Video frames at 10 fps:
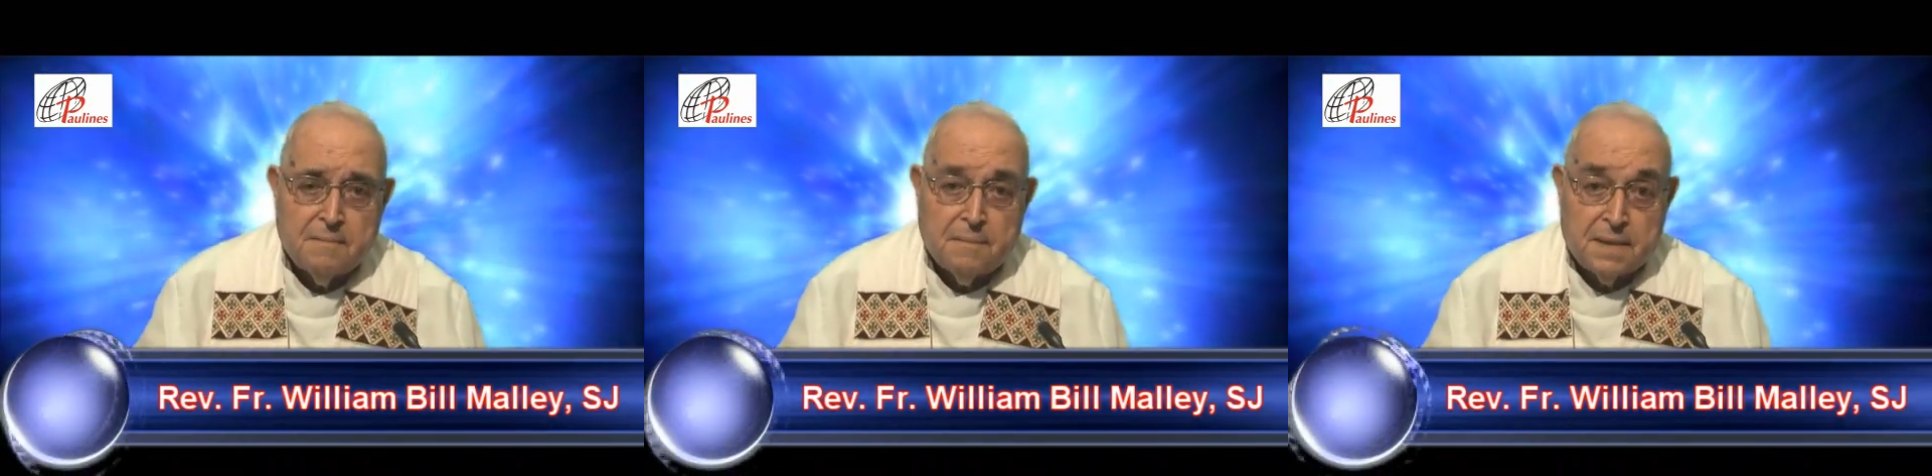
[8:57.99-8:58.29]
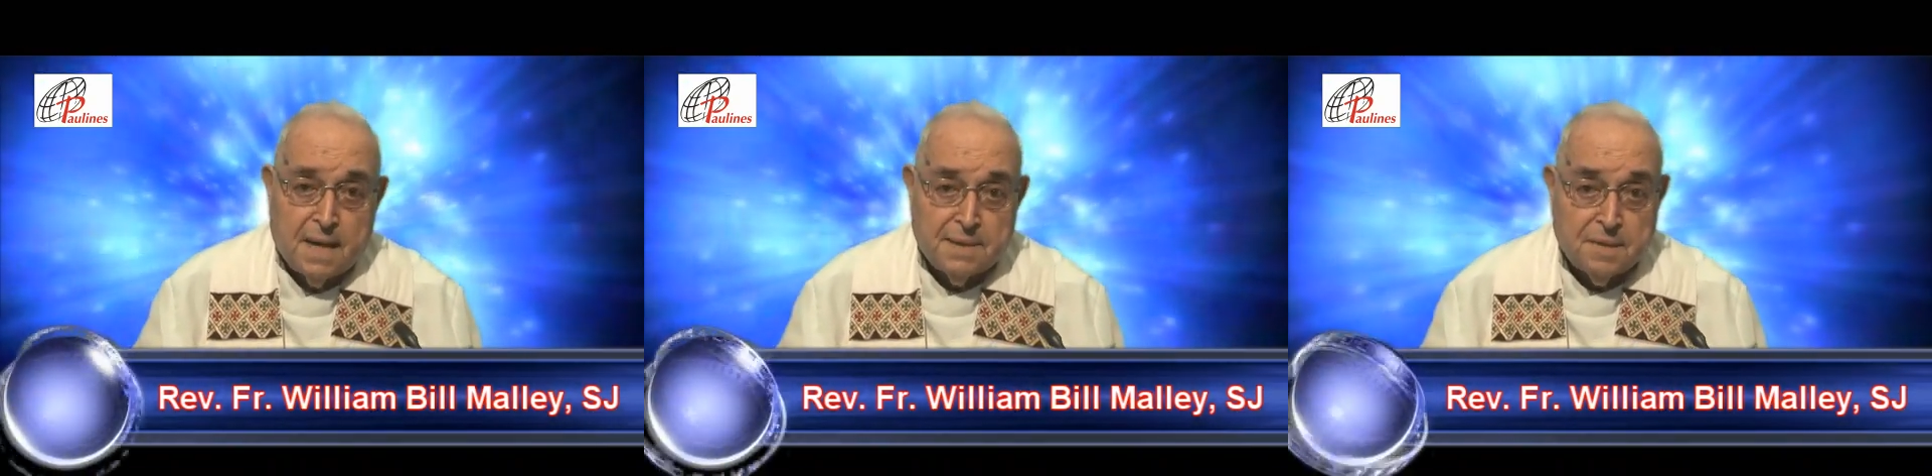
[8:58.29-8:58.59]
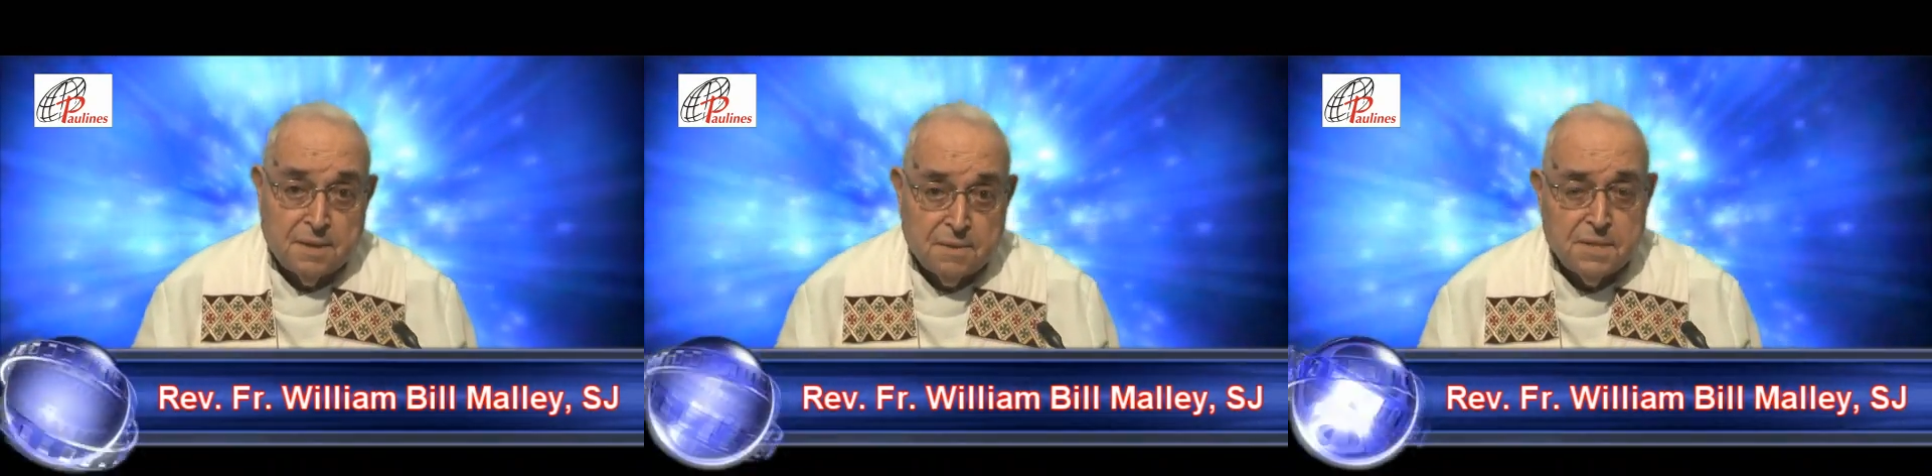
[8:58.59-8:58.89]
but on
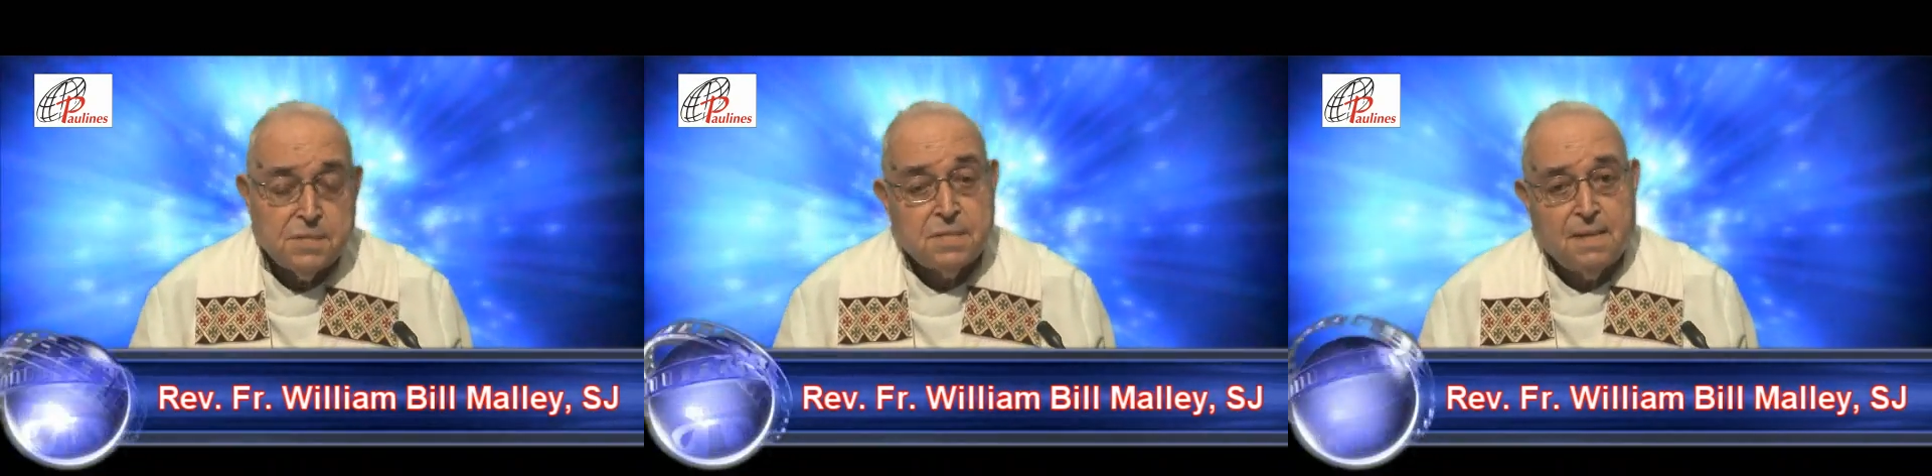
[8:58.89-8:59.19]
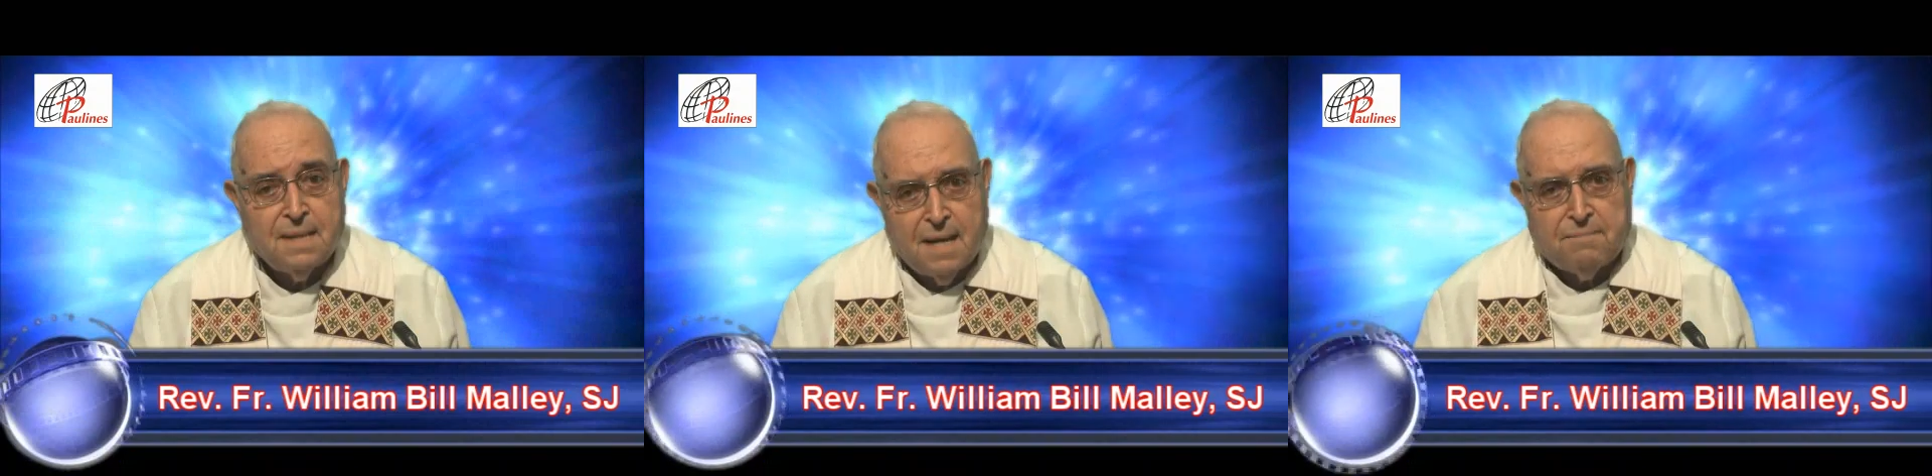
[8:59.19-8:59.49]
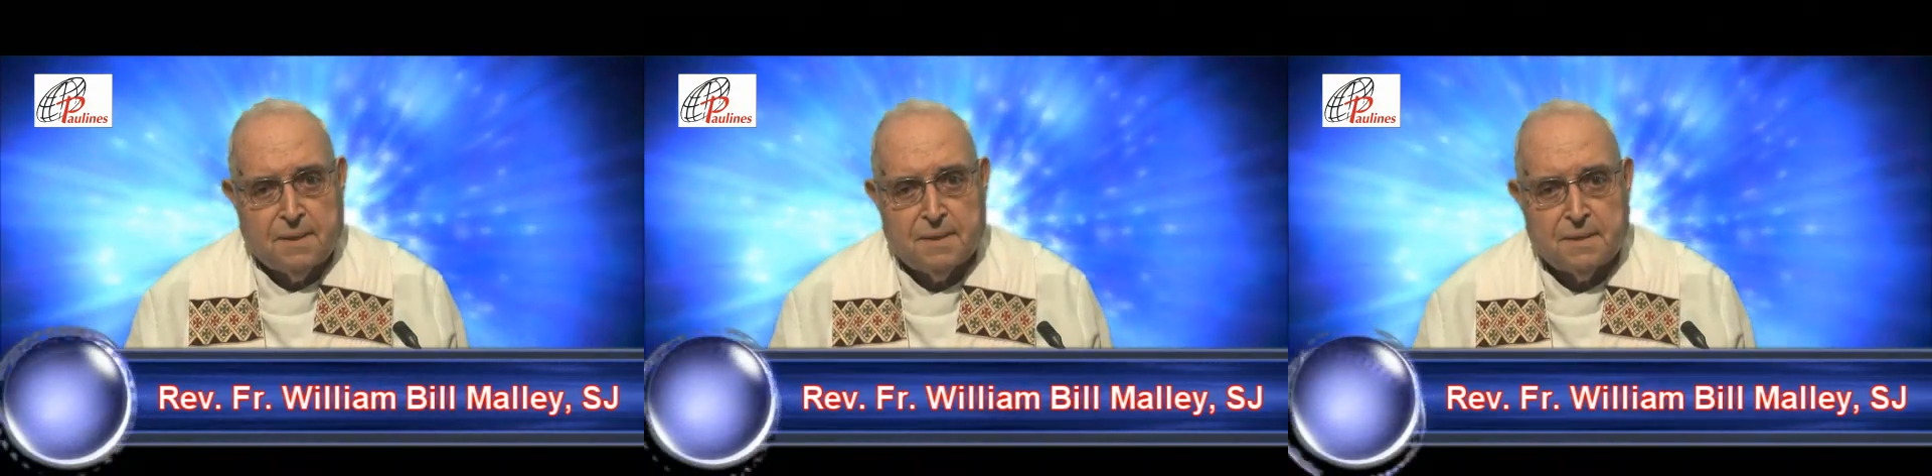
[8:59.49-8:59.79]
the Christian
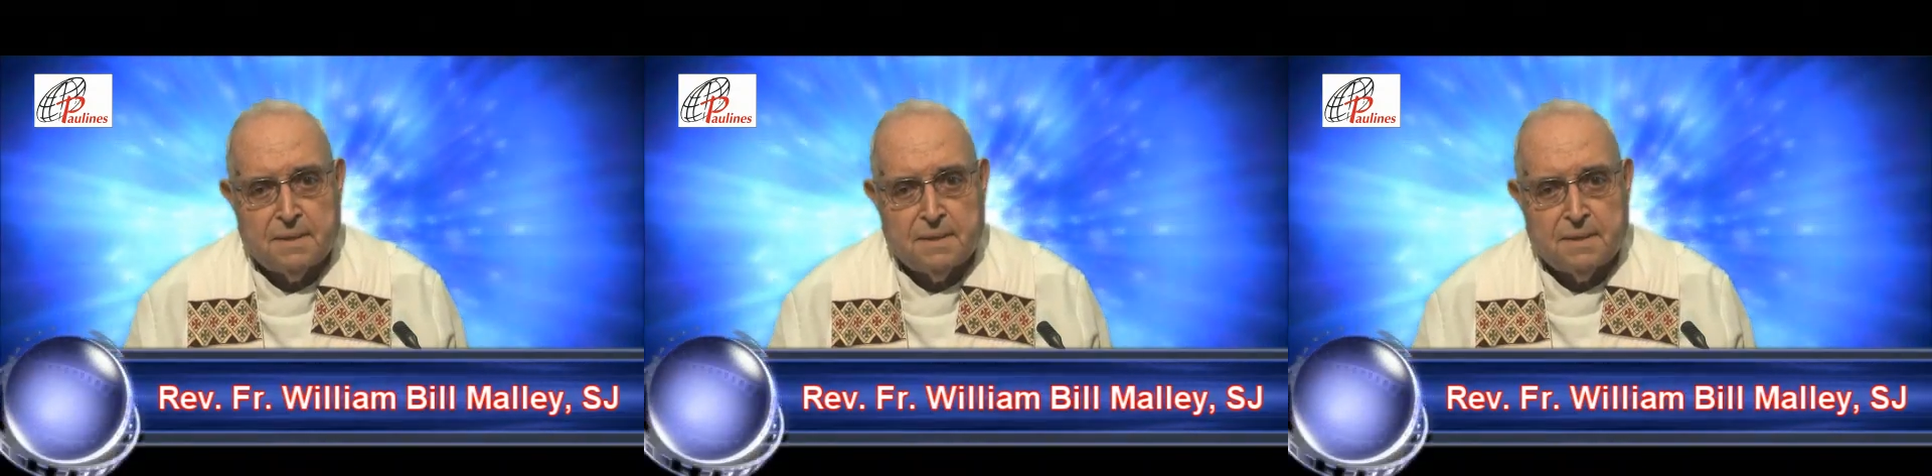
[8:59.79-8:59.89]
level.